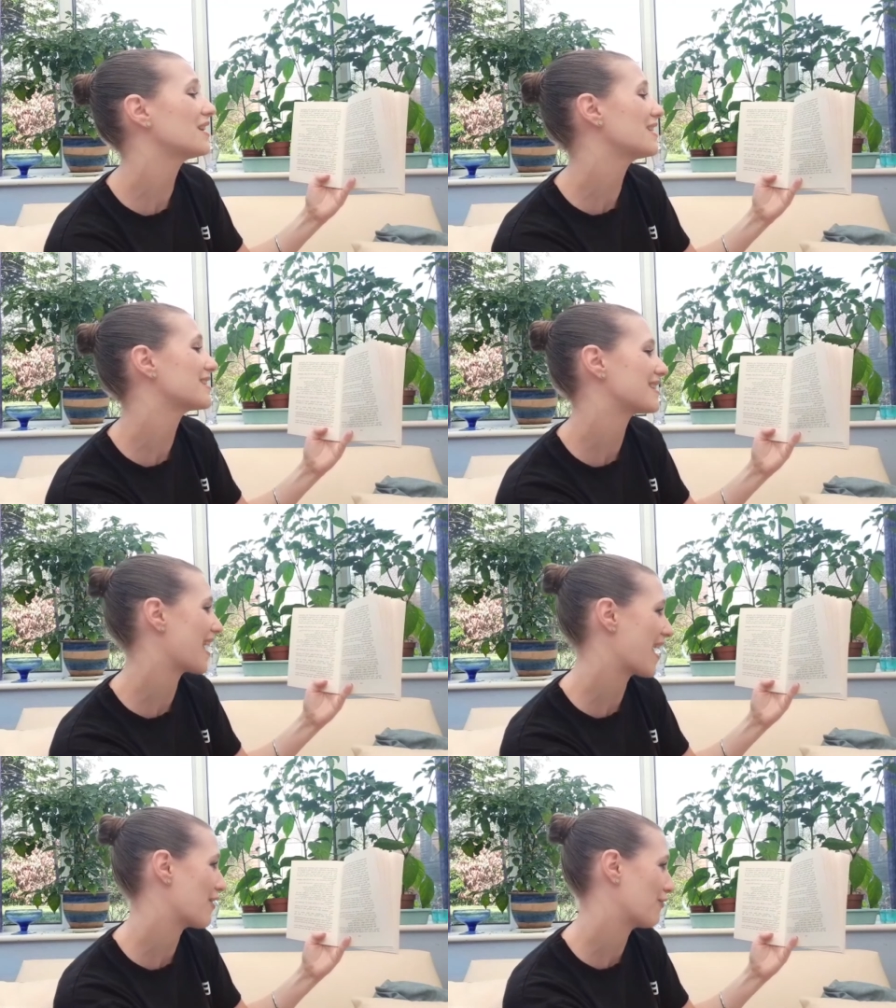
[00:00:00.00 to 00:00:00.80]

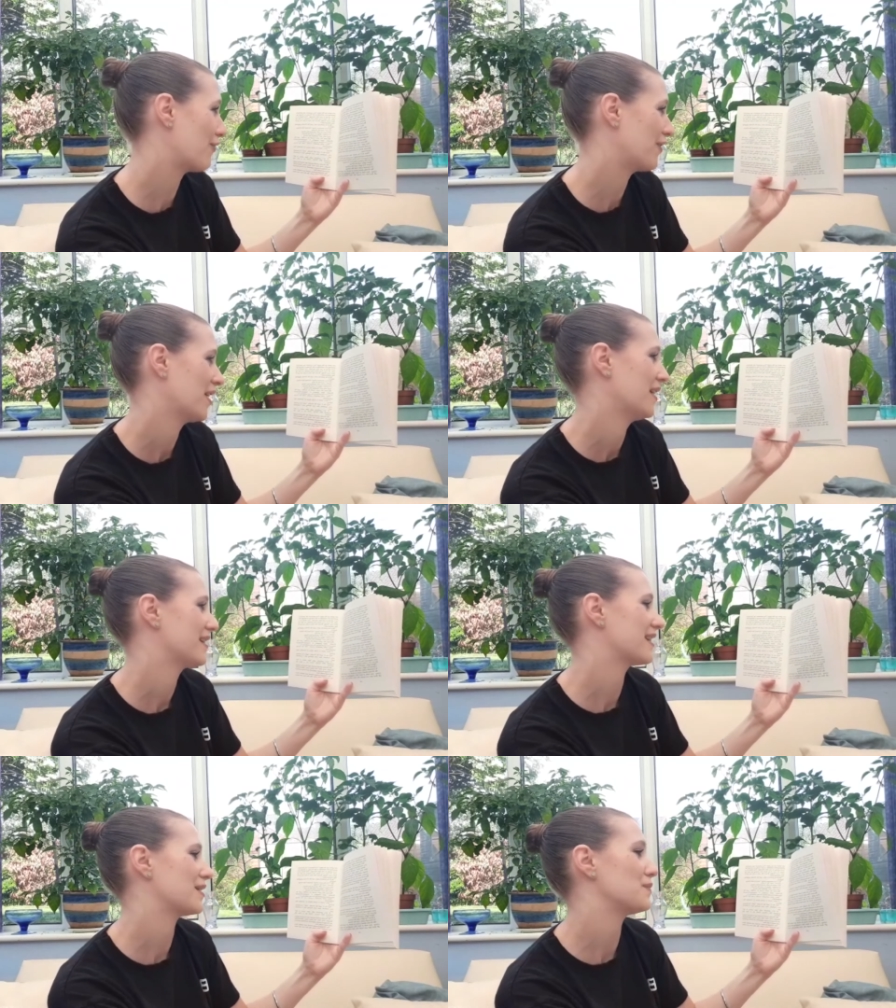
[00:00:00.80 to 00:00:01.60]
safe,"
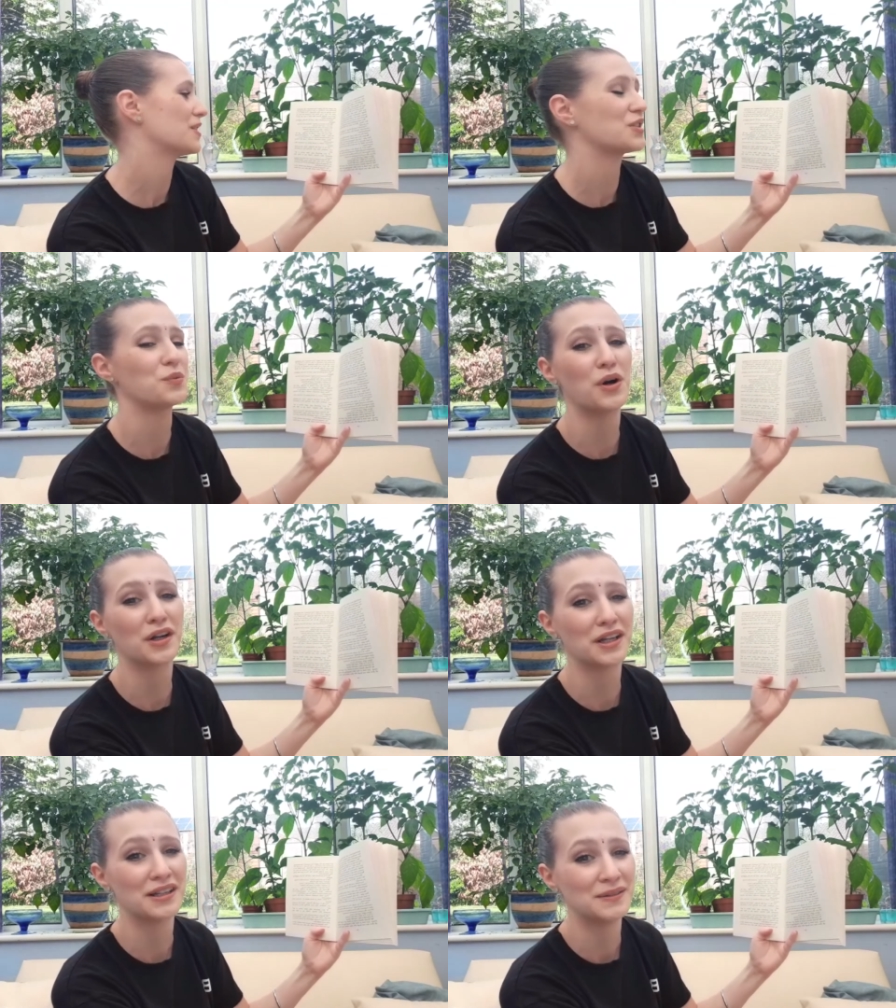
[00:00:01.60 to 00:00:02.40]
said Mr.
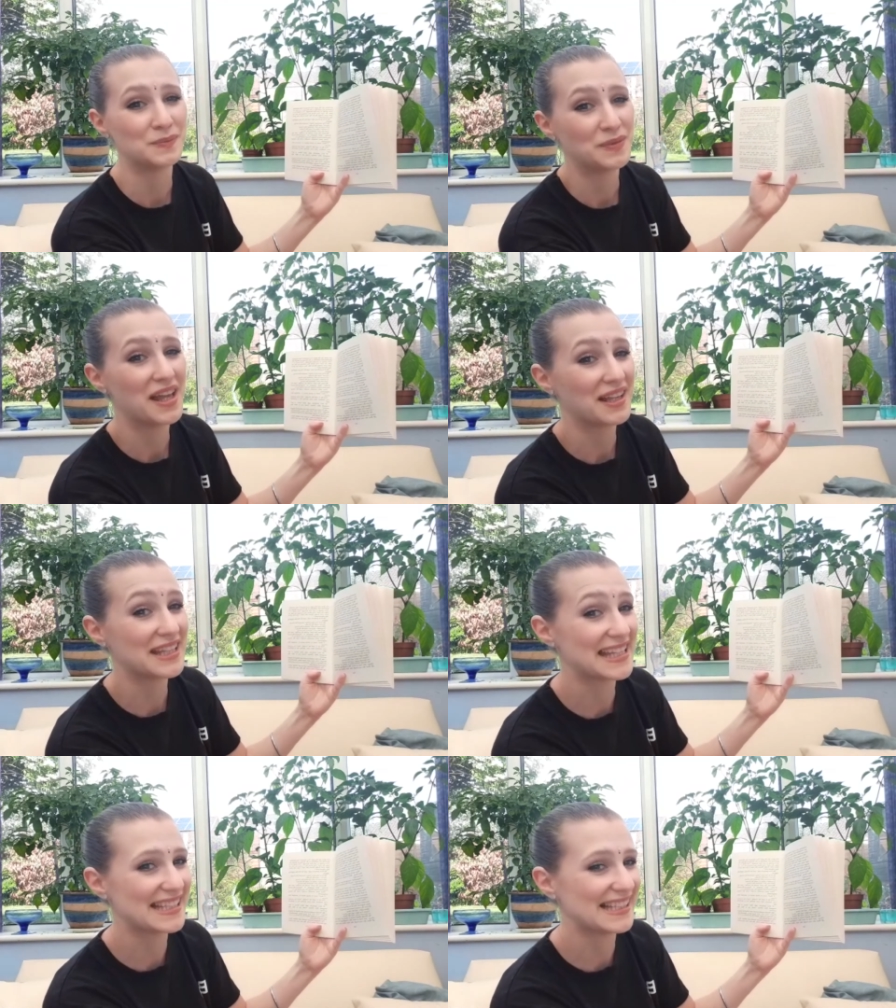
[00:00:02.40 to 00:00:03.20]
Wonka,
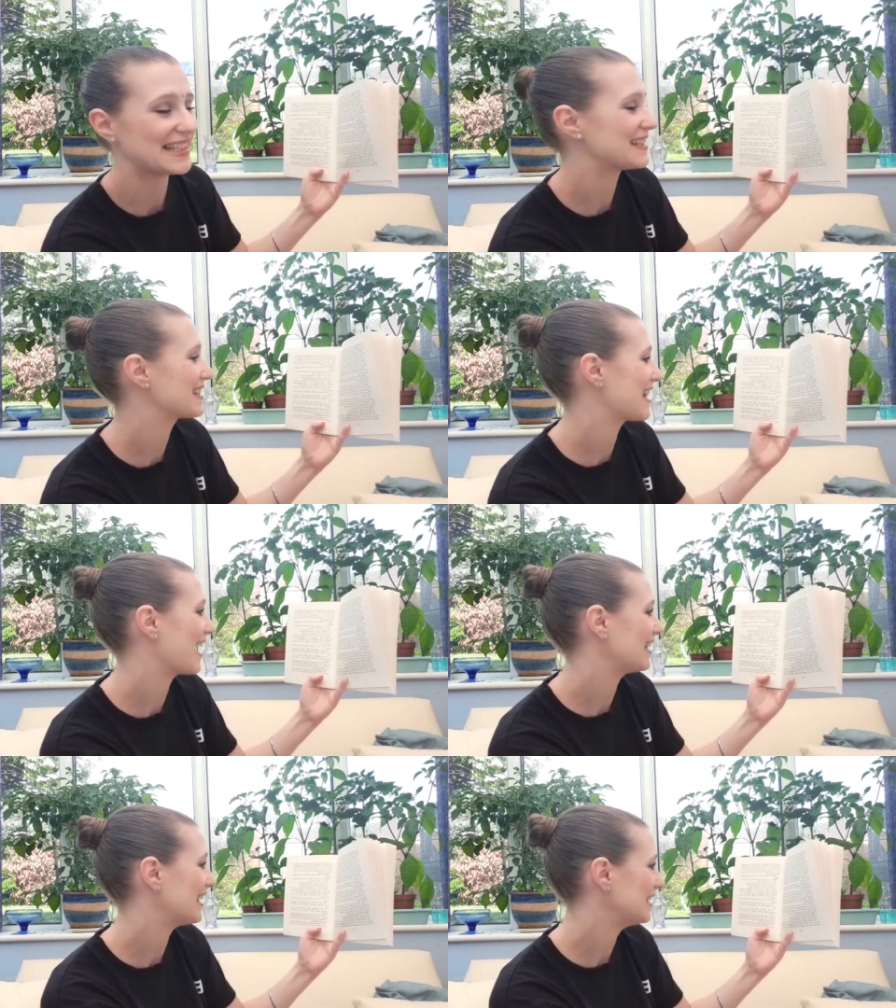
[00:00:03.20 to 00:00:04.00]
giggling
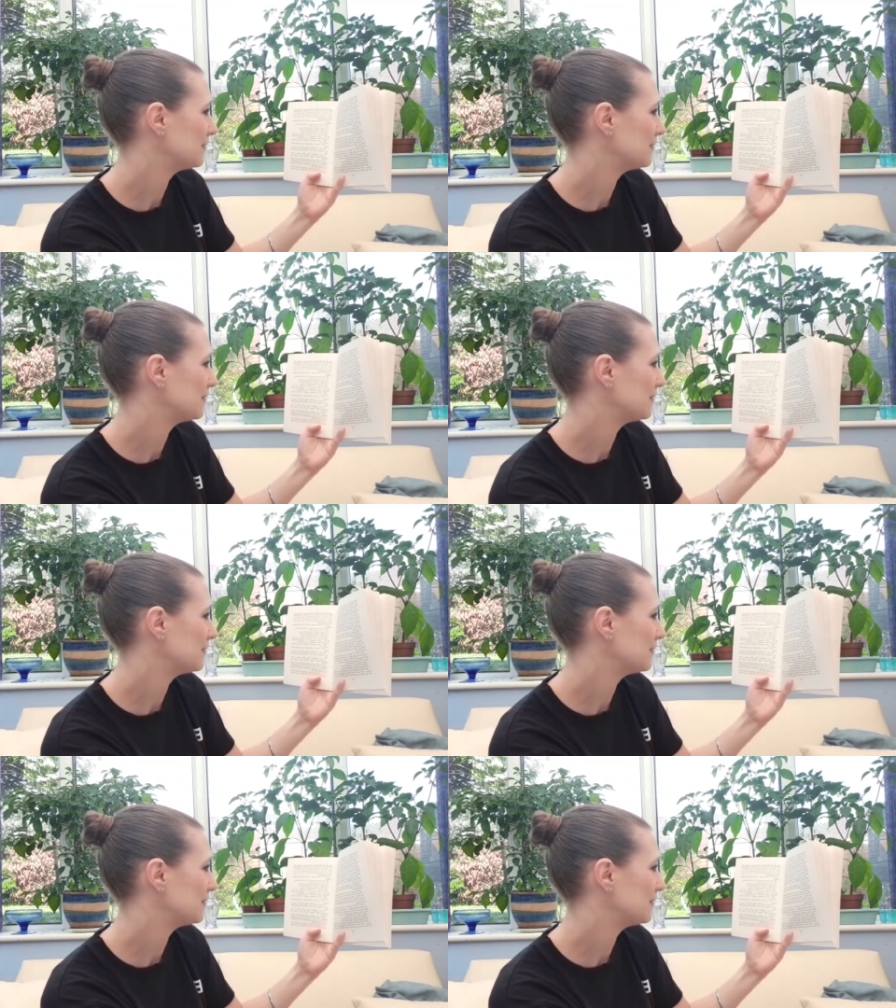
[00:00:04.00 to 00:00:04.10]
slightly.